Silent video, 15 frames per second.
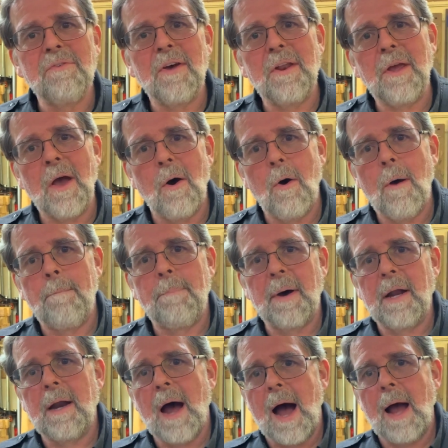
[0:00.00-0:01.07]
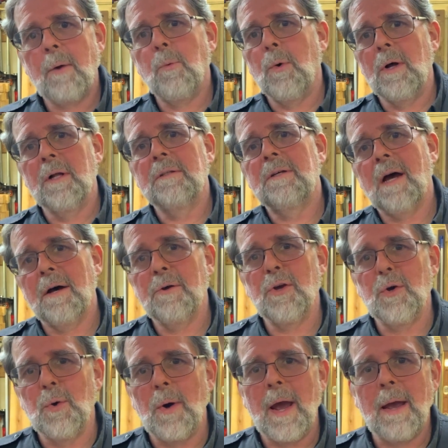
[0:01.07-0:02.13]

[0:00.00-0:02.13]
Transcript: video it, but I will tell you,